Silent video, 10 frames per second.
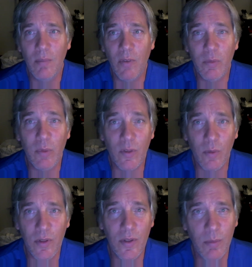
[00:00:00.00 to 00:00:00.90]
multiple
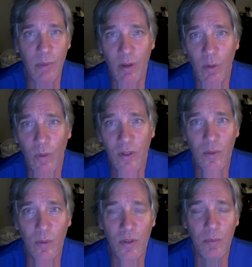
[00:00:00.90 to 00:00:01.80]
sources are better than one
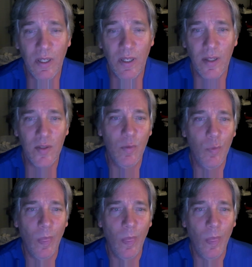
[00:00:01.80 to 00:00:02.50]
source, because